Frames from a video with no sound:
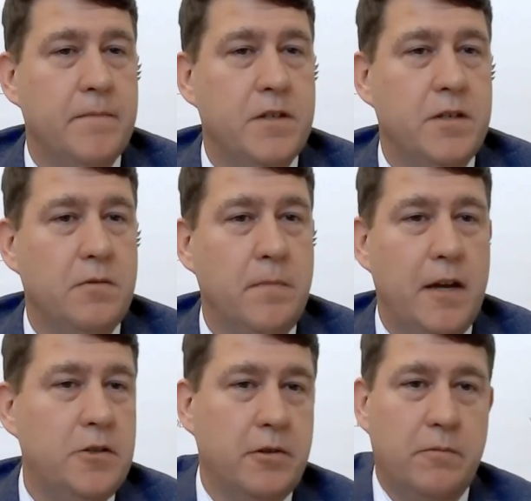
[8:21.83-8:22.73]
to
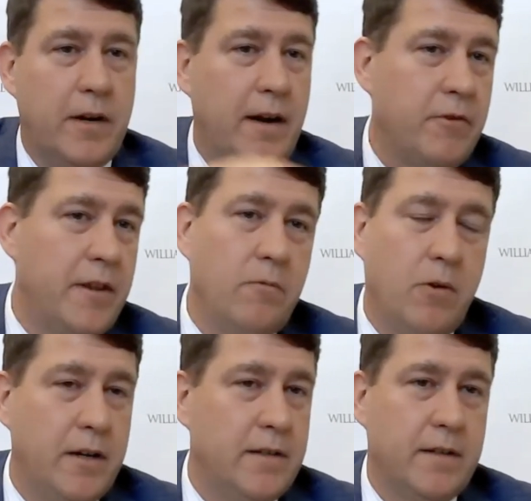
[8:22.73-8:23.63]
major in whatever they
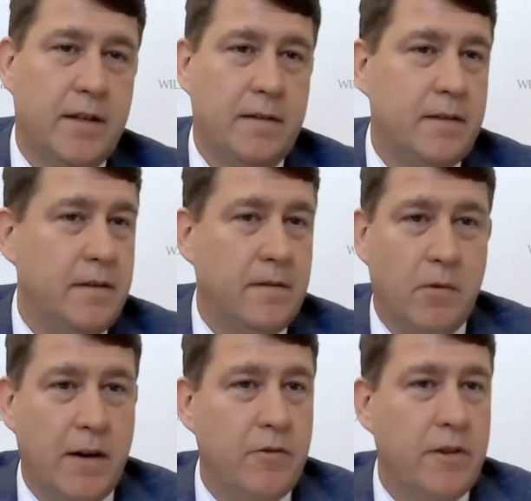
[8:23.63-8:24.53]
want,
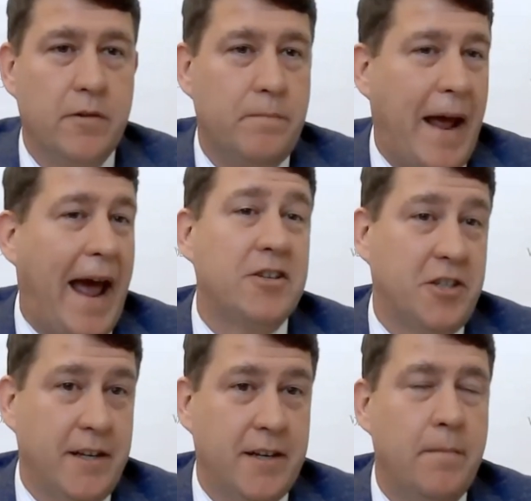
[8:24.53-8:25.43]
whatever they're
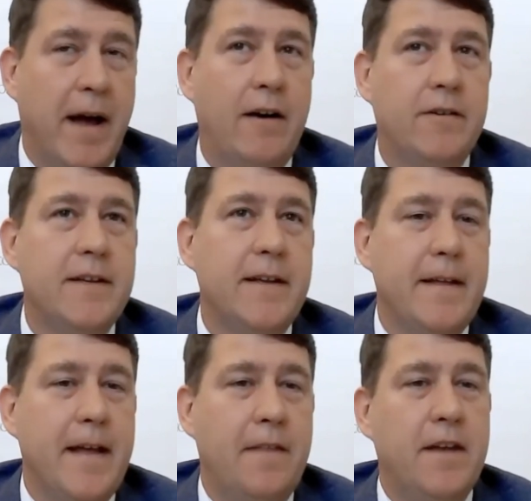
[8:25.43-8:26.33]
passionate about,
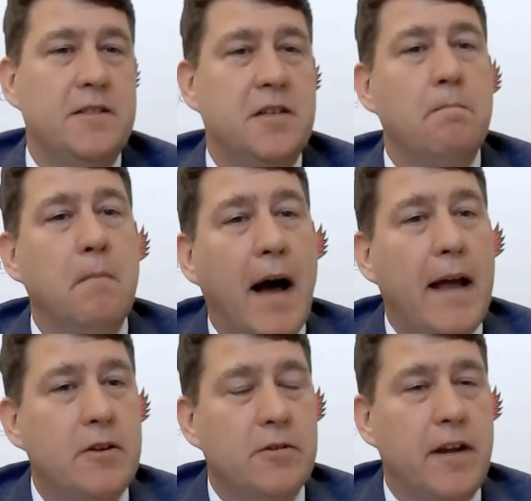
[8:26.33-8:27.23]
and then to
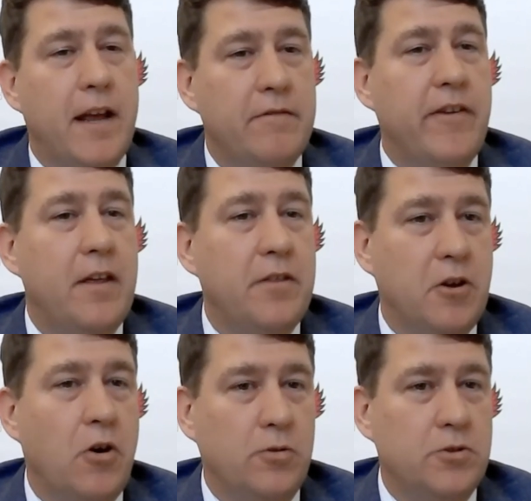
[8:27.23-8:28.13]
minor in faith
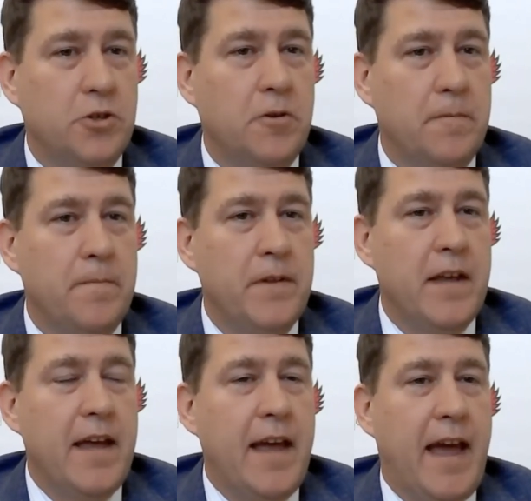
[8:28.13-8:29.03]
and culture.
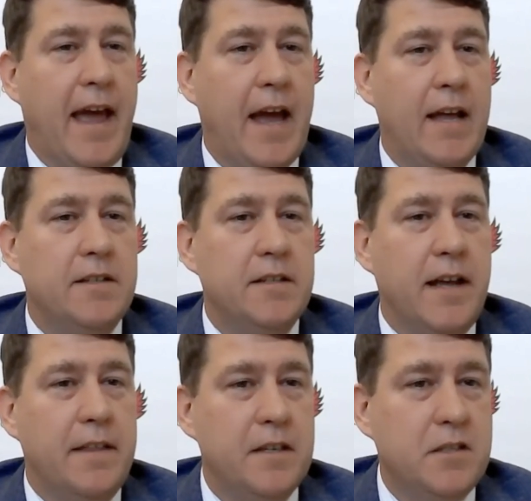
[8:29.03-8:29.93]
And
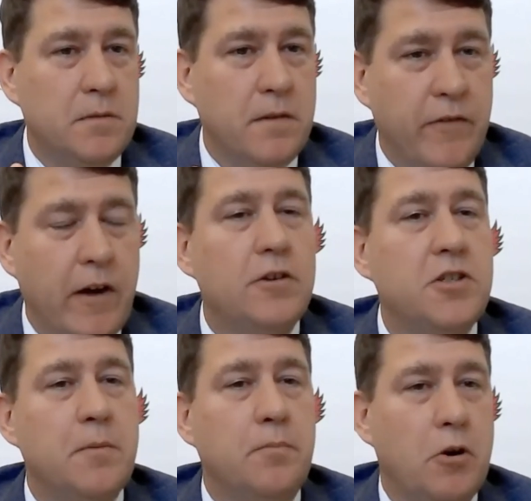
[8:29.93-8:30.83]
this
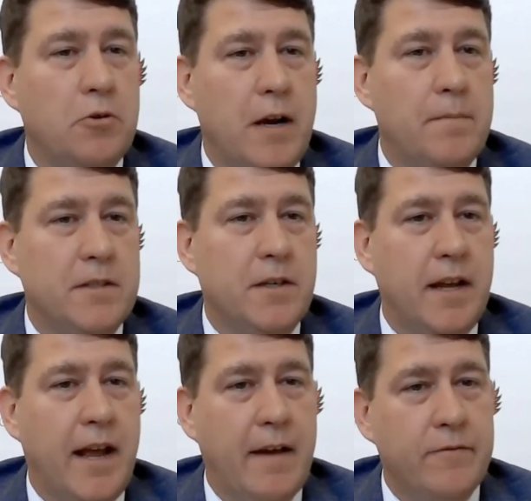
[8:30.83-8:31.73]
fellowship program is going
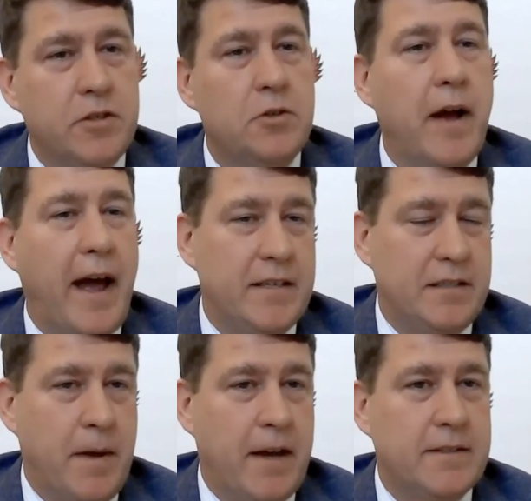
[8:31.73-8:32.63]
to have 2
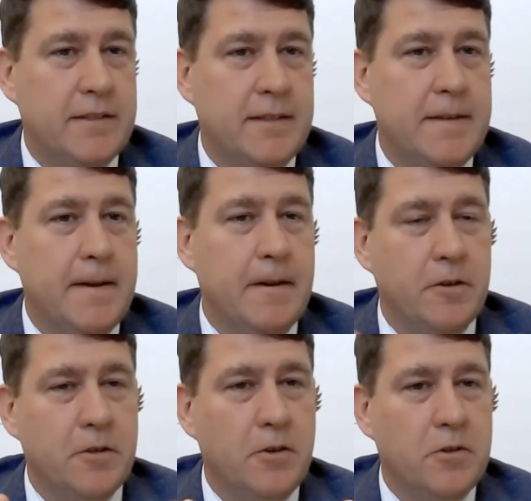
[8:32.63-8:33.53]
aspects
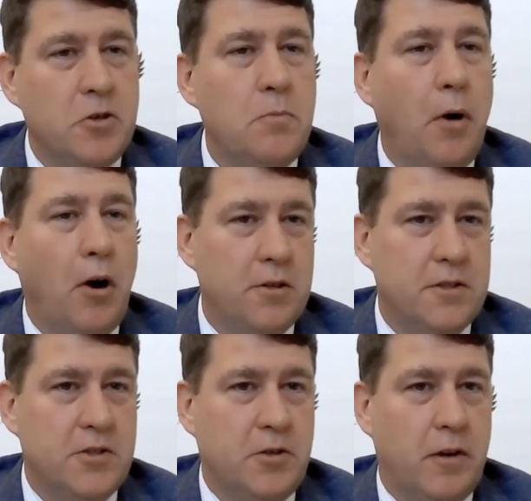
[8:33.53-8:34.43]
or 2
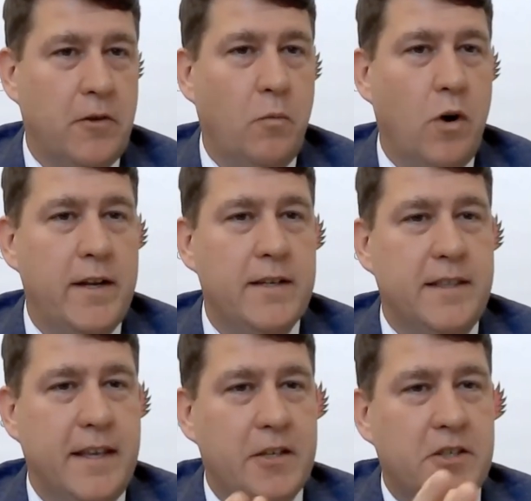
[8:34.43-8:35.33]
parts to it. One is
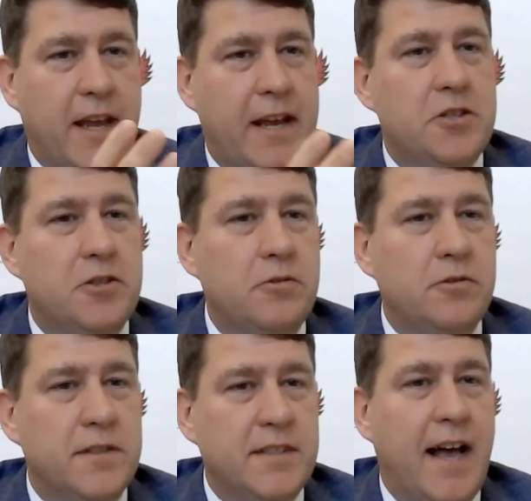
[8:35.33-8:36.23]
the
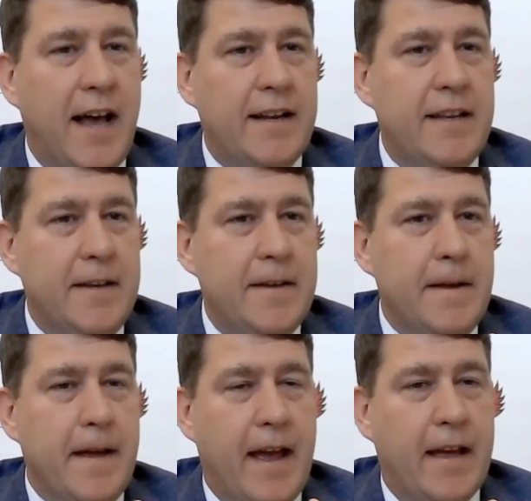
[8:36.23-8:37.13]
educational side,
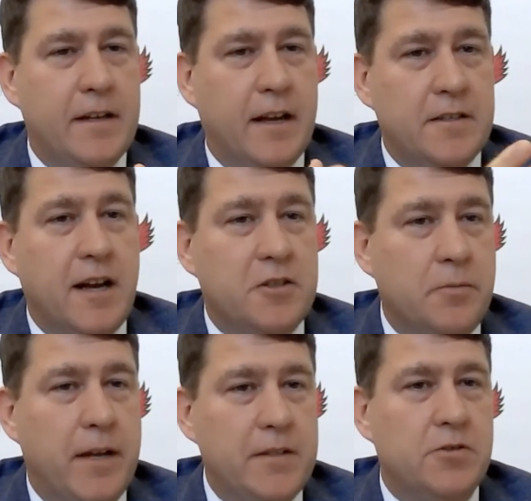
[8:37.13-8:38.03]
and
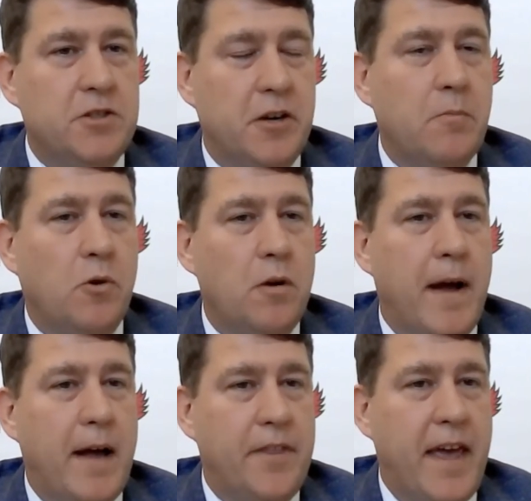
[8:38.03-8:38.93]
Dr. Benz will share more
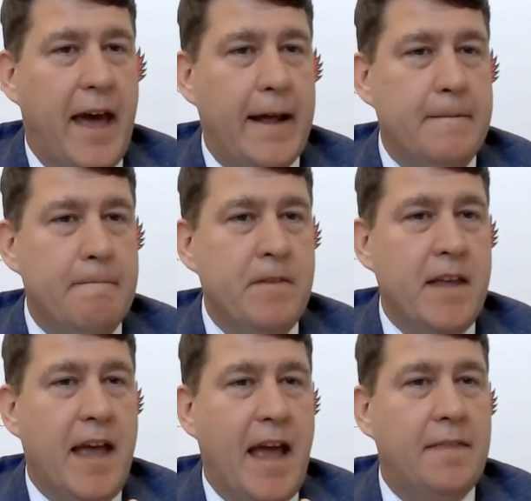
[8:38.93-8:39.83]
about that.
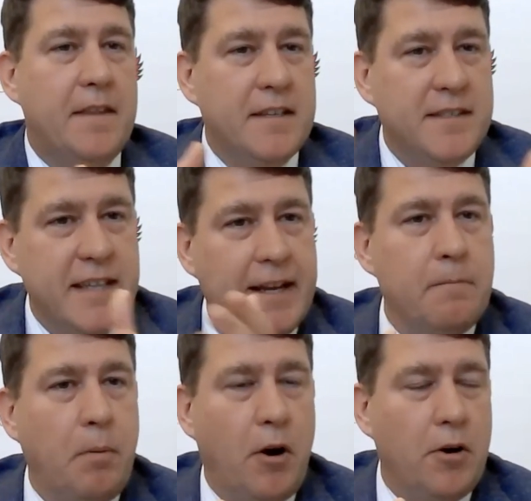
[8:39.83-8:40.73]
And then the
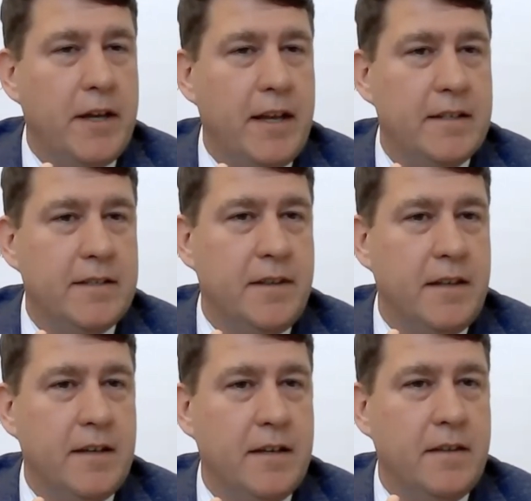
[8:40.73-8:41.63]
second part is
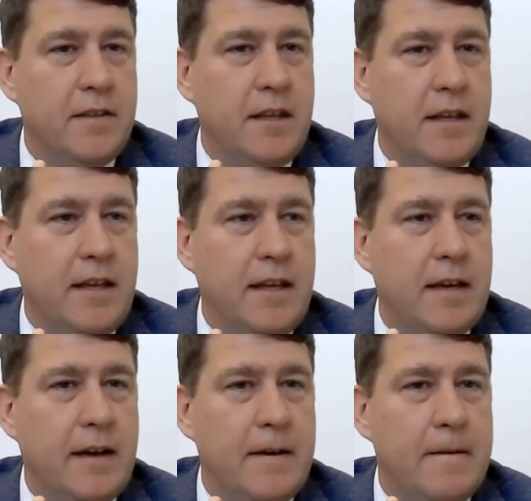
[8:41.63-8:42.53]
the
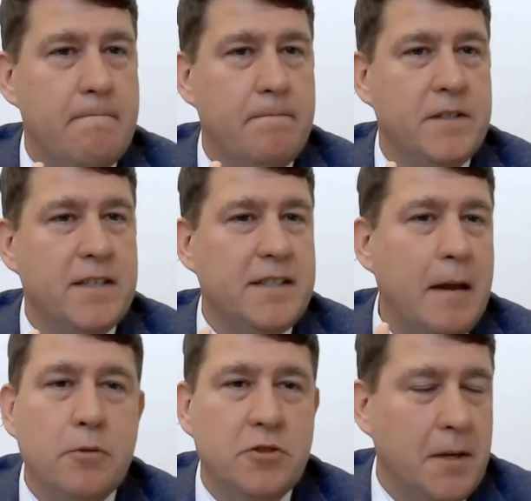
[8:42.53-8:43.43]

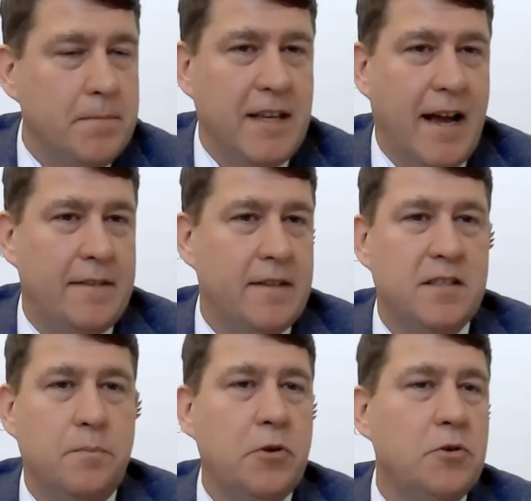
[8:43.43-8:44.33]
discipleship side, the
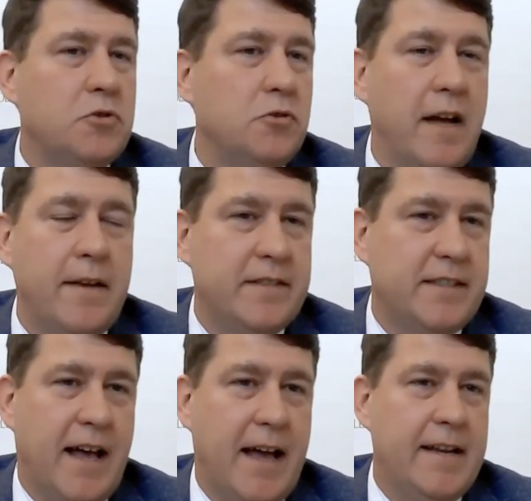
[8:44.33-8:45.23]
spiritual life
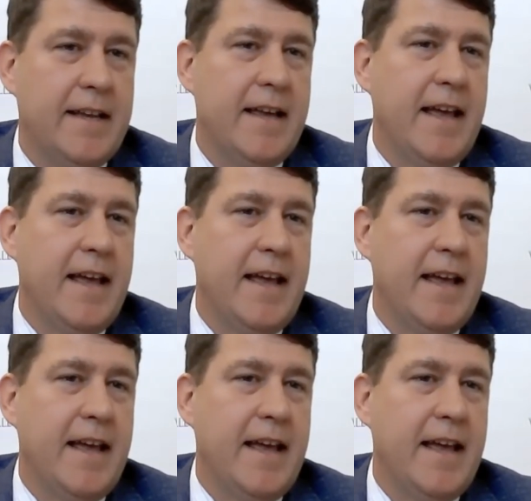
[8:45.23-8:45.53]
side.